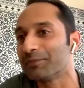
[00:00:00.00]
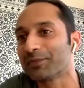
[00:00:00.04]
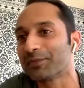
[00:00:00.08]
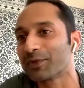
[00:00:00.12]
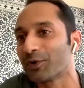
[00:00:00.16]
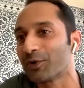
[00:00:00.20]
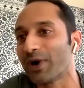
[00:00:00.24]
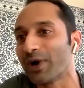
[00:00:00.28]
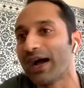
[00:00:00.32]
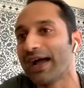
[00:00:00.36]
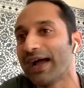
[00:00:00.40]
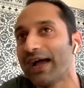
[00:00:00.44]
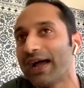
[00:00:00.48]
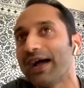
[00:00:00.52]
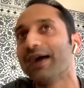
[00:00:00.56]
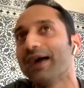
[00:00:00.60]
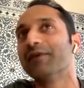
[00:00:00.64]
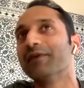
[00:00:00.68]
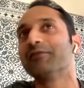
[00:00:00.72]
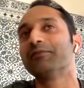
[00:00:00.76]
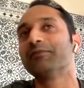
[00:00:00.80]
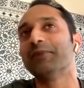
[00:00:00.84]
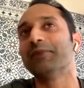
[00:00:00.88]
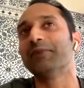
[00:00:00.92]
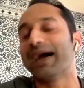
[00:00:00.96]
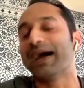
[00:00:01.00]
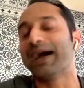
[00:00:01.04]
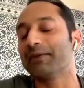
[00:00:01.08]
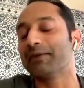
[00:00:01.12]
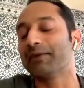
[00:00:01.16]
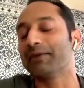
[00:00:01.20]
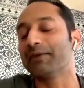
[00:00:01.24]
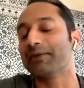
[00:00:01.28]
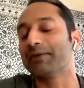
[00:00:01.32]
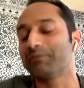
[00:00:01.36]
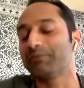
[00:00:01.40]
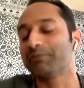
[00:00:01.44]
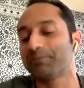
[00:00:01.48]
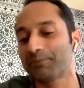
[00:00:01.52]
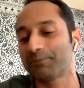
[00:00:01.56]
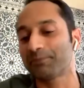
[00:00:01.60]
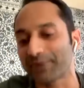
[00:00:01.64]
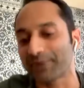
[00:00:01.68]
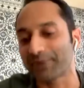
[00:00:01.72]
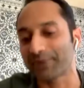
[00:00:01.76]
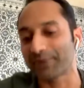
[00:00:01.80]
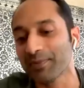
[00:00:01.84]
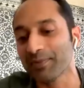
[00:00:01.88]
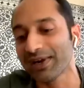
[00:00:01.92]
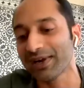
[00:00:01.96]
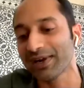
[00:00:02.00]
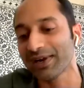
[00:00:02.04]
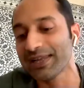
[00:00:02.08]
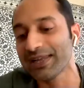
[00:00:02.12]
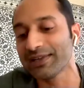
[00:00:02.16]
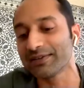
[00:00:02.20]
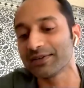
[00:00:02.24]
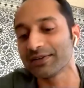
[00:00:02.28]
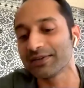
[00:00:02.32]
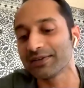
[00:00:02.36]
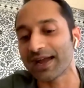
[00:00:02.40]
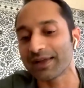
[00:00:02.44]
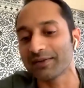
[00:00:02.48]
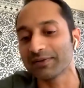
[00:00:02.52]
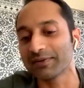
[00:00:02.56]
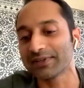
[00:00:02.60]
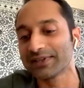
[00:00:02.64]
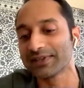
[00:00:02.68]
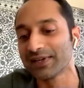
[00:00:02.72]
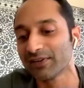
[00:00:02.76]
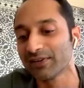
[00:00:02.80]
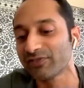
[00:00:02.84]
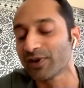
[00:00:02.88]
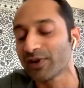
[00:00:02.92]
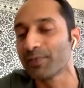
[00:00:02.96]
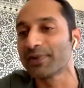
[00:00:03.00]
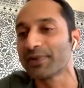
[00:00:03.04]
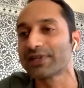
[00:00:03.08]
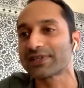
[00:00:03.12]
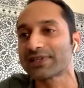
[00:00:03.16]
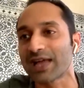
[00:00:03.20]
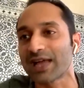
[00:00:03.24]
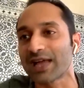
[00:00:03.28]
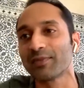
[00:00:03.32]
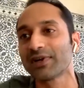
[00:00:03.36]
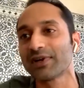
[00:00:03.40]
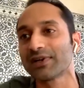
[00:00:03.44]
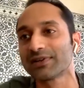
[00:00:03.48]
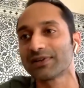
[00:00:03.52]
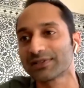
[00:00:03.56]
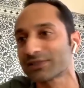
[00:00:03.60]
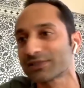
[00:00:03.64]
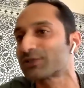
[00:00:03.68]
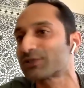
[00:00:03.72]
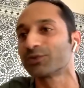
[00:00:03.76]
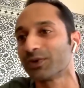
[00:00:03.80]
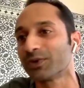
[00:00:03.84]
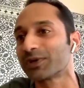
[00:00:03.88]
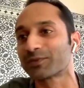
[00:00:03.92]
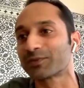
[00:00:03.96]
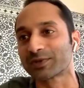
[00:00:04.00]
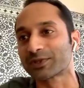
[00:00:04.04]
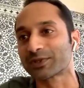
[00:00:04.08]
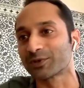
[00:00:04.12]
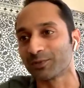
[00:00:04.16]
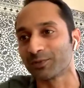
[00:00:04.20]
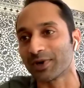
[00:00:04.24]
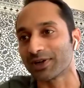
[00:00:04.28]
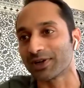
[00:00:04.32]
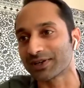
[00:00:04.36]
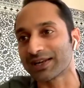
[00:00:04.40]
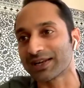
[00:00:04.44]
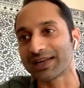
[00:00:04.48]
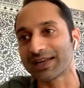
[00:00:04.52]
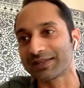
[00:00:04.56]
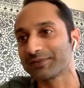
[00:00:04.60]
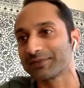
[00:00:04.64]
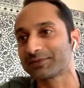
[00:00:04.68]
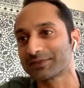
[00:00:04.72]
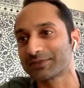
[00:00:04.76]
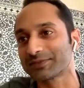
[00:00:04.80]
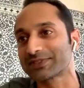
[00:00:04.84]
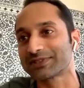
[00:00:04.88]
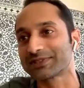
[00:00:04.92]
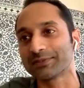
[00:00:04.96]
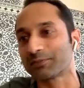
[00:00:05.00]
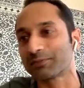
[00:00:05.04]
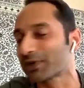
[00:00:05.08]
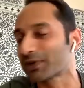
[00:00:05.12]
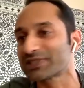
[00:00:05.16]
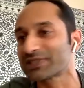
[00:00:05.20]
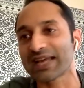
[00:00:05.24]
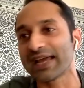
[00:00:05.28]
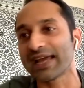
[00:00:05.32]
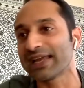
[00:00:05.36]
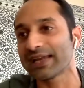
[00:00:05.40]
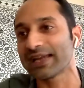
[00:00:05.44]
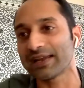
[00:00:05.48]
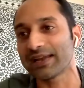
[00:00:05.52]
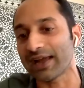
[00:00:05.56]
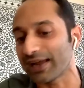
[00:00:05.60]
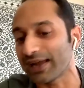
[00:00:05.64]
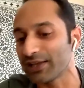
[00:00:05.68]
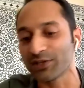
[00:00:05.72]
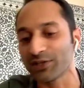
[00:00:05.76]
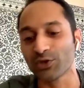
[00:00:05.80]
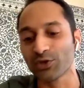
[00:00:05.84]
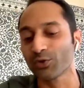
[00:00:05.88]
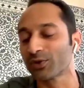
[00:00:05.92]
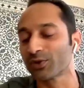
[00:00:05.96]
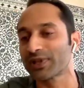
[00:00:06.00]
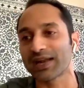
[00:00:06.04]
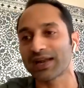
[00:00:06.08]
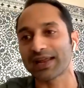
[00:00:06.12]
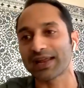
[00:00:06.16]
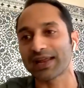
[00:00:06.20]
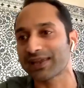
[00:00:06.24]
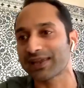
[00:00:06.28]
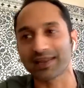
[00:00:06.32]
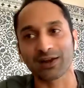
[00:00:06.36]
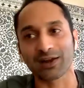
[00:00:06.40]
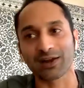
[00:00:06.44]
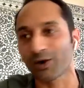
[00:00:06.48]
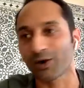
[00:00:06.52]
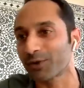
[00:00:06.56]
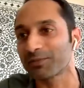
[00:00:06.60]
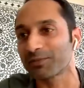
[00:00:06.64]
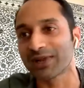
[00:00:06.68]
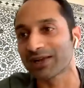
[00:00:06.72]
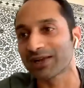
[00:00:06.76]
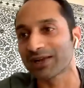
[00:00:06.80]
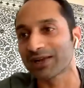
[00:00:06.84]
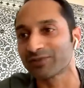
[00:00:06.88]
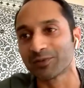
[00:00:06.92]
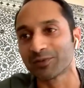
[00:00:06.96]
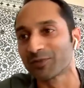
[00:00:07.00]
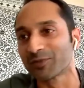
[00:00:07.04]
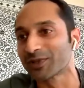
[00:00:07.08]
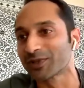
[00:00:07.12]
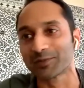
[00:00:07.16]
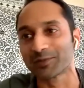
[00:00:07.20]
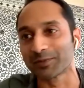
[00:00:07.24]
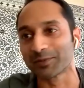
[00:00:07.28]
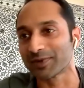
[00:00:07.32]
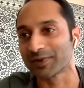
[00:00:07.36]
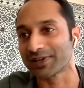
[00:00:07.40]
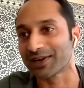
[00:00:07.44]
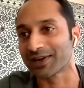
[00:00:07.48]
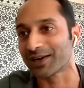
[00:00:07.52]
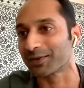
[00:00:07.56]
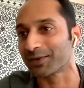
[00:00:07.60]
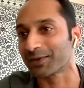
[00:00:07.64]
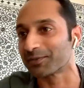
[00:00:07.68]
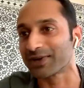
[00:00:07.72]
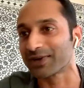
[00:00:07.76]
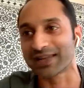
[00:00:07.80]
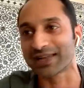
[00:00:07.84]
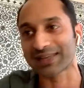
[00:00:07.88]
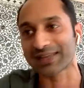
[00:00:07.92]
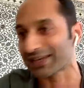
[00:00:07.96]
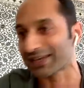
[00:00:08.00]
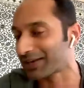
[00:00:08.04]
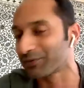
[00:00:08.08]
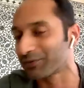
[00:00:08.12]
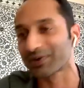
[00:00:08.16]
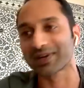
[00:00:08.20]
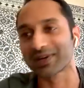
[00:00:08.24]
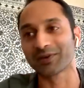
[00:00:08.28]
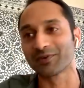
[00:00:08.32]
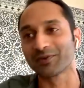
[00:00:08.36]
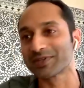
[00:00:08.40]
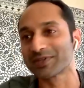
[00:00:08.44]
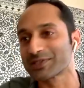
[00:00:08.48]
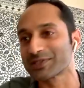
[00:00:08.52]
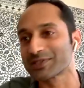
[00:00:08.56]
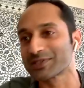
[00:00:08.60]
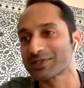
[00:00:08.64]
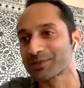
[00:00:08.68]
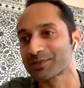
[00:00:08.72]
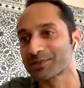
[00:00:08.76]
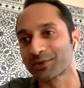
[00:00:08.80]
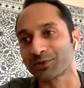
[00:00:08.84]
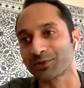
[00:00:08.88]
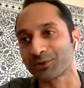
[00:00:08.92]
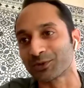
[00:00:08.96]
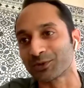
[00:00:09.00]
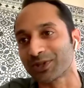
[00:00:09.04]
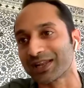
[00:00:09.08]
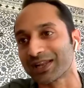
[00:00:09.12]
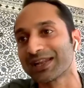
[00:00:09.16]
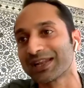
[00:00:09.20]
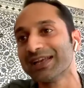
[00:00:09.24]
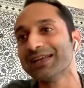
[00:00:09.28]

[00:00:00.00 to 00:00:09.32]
You know, I primarily did a film in Tamil is to work with Kumar. Because I knew that I cannot make a film with him in Malayalam. I can never convince him to do that.